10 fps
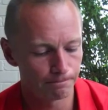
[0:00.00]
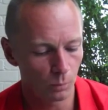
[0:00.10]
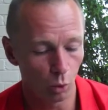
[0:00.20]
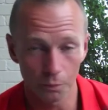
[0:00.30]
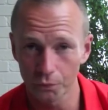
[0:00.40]

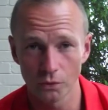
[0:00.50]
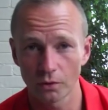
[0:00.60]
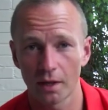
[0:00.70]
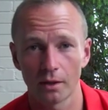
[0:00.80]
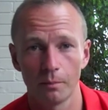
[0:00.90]
Waterproof
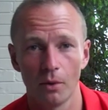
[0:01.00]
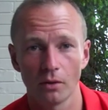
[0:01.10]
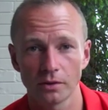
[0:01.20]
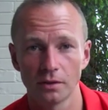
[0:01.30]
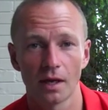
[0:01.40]
straight out of the
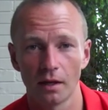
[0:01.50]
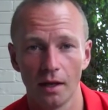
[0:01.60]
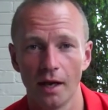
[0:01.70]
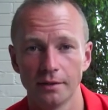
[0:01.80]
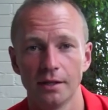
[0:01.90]
box is
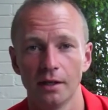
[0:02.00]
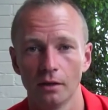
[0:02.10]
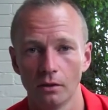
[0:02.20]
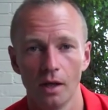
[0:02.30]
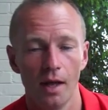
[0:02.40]

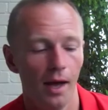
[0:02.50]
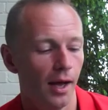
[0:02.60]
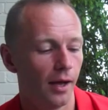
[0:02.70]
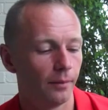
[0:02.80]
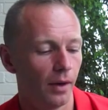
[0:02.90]
ideal.
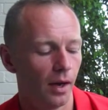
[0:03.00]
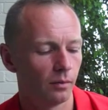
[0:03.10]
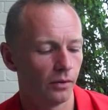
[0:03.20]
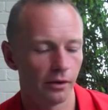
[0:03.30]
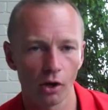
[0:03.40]

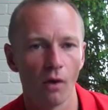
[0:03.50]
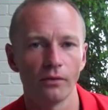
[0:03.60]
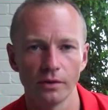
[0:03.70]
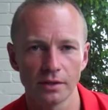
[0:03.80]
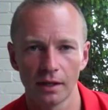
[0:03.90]
I'm very
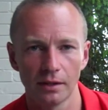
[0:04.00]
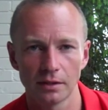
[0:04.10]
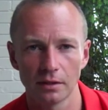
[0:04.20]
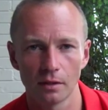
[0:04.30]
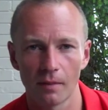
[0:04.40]
confident taking
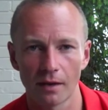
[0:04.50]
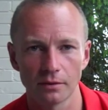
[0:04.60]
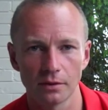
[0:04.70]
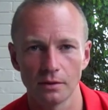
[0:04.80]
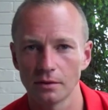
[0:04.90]
this into the
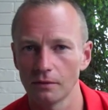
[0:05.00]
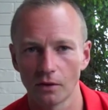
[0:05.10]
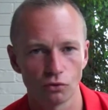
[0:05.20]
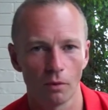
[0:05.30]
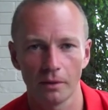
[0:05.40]
mountains. If
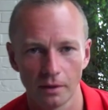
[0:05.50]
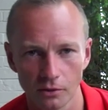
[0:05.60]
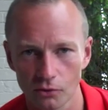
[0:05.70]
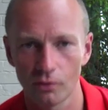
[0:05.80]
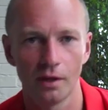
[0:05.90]
I drop it in a
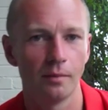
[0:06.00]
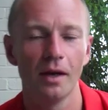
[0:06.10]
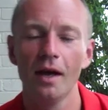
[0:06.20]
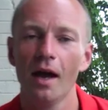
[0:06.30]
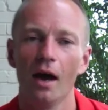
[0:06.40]
stream
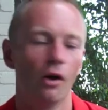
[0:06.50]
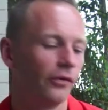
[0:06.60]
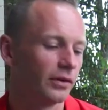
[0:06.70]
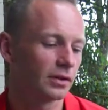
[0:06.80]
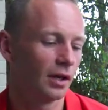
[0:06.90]
or if
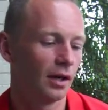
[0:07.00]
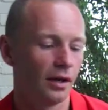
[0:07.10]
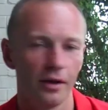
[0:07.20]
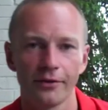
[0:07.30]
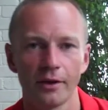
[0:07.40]
it's
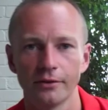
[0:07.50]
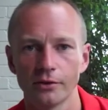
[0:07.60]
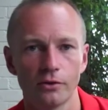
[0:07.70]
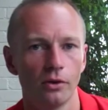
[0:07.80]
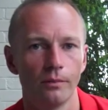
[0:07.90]
a
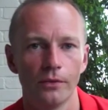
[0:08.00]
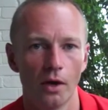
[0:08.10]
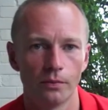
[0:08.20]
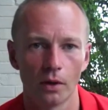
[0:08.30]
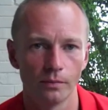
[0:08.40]
thunderstorm, no
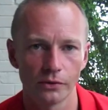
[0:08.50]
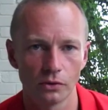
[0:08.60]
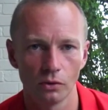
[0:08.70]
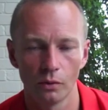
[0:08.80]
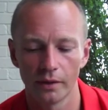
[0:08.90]
problems
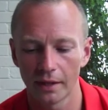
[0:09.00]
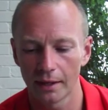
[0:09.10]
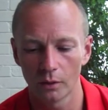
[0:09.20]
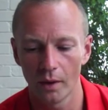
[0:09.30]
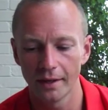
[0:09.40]
at all with it
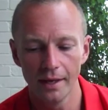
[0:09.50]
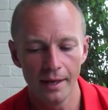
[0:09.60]
getting wet.